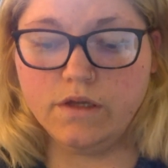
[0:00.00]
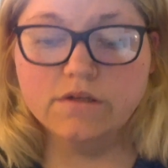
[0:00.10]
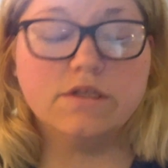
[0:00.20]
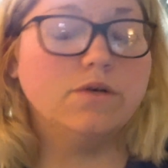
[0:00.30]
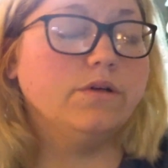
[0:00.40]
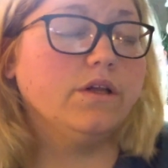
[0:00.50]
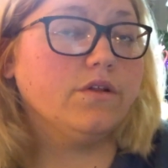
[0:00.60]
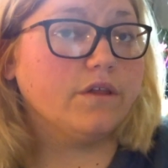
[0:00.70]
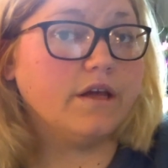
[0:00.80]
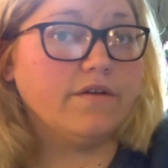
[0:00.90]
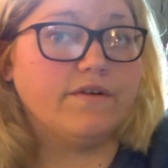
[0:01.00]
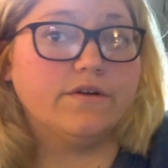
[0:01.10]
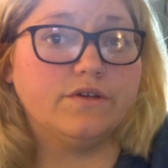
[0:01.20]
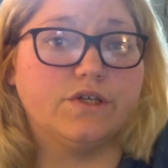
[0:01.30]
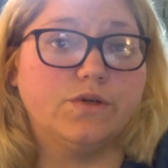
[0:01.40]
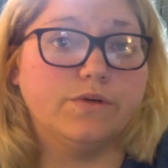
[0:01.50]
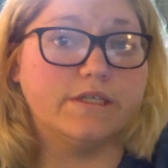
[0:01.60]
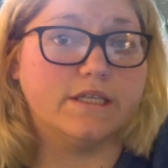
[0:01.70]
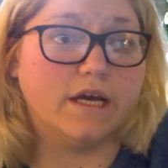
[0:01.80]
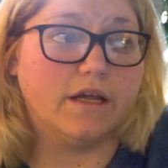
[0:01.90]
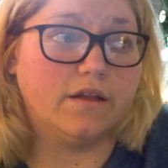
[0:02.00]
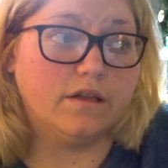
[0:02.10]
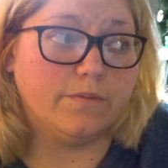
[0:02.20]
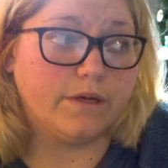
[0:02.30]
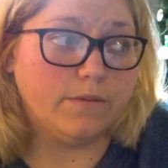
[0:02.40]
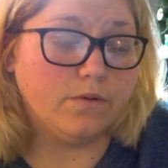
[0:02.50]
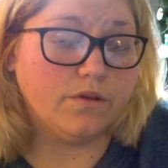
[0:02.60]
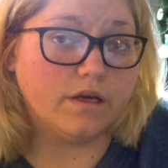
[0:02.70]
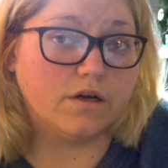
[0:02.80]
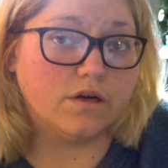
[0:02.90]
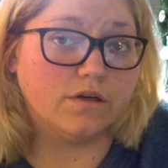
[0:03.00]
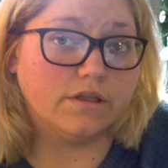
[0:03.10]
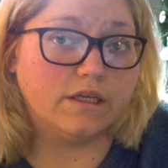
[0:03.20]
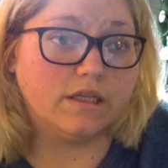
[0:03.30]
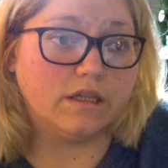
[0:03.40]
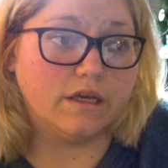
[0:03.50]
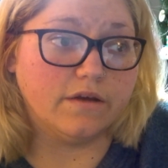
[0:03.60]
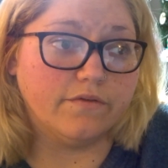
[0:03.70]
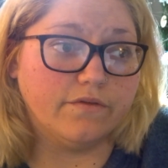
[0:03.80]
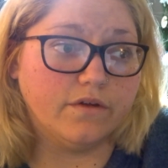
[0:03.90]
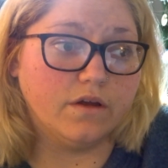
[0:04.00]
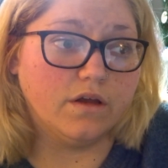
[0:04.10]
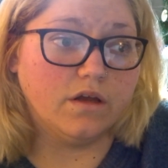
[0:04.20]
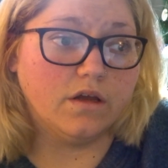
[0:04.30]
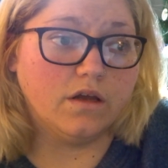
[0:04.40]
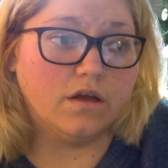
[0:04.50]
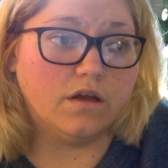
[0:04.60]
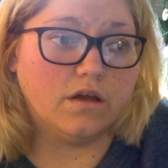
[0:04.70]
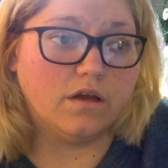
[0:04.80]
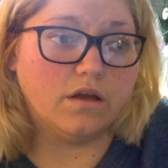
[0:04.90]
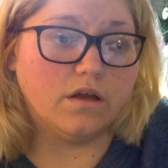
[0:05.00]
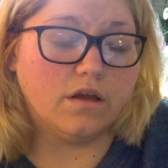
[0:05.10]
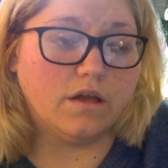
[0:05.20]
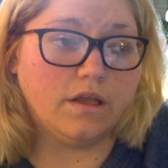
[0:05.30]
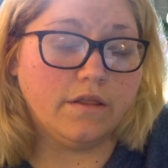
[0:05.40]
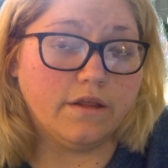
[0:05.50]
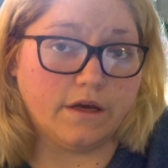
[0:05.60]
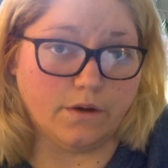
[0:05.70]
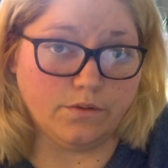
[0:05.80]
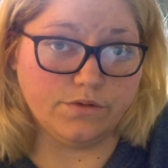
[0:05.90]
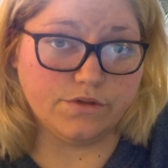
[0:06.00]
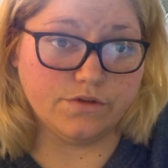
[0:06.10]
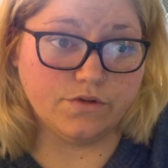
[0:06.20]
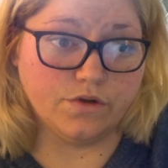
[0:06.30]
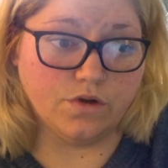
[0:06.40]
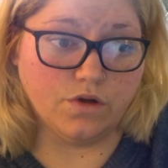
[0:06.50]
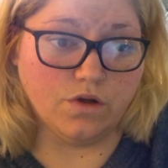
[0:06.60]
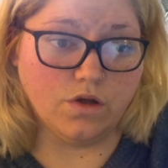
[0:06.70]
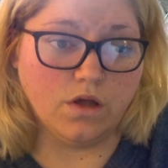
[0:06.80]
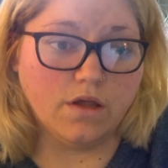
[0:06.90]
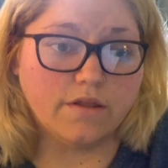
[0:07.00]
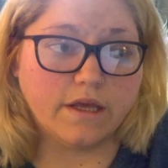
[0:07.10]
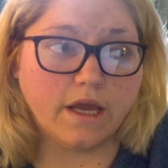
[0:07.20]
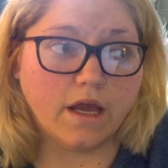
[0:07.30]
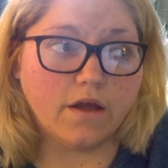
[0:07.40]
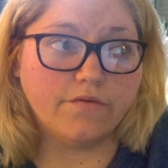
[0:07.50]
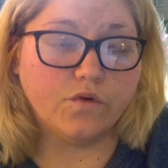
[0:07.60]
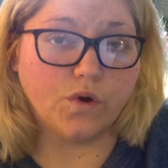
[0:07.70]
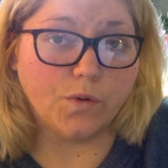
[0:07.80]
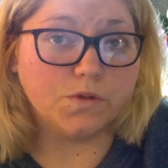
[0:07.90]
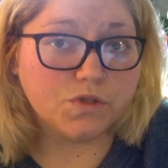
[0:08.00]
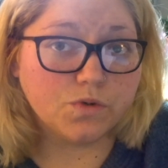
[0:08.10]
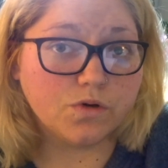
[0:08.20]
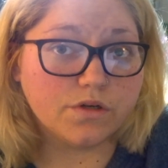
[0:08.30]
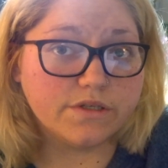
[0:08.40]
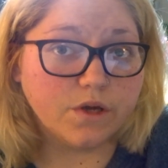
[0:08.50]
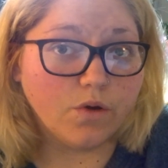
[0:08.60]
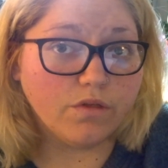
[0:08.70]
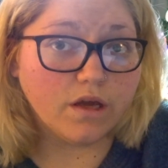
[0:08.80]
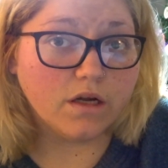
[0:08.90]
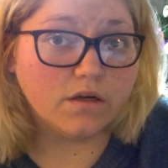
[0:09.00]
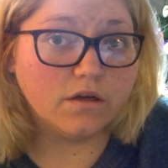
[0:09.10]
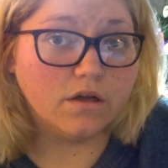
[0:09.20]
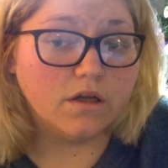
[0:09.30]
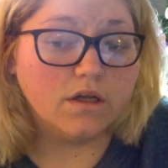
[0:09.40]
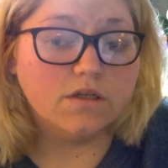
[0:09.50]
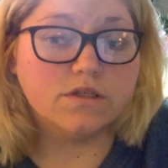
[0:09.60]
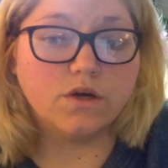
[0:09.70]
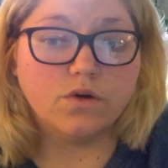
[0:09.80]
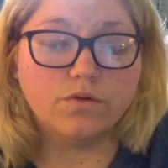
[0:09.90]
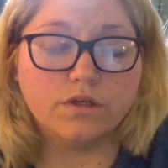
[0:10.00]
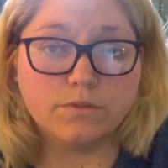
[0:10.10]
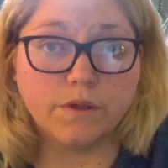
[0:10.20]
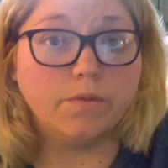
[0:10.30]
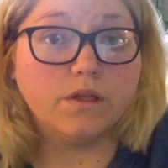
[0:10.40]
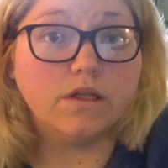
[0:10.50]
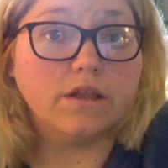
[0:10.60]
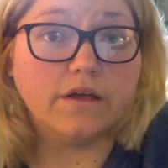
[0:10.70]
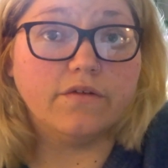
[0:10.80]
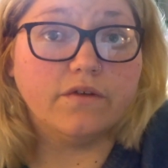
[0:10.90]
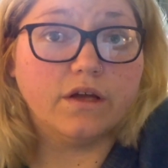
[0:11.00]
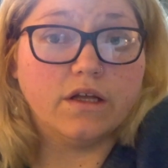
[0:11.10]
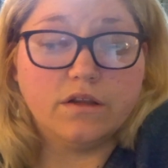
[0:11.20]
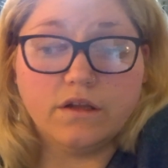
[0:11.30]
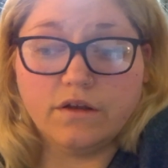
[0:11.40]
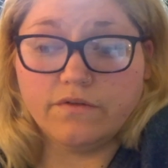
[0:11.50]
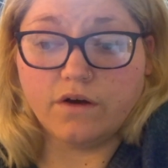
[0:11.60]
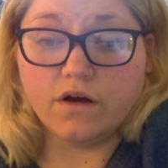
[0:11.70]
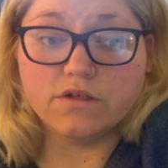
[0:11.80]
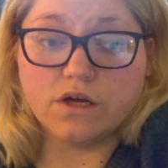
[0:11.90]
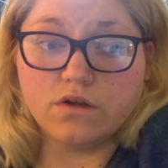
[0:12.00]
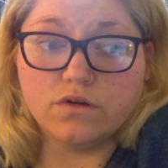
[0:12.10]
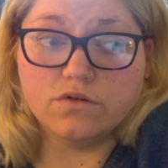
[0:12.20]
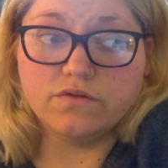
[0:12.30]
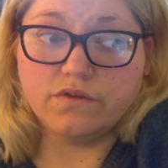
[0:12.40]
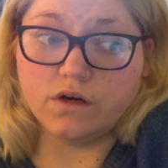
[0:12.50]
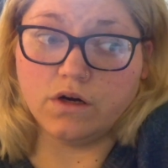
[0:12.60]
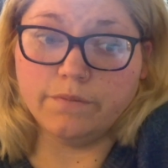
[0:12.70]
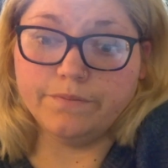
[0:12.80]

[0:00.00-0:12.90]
So another thing I found out too is that the people that currently live in the house, they have ghost tours go there. So there's people that live at the Fox Hollows farm.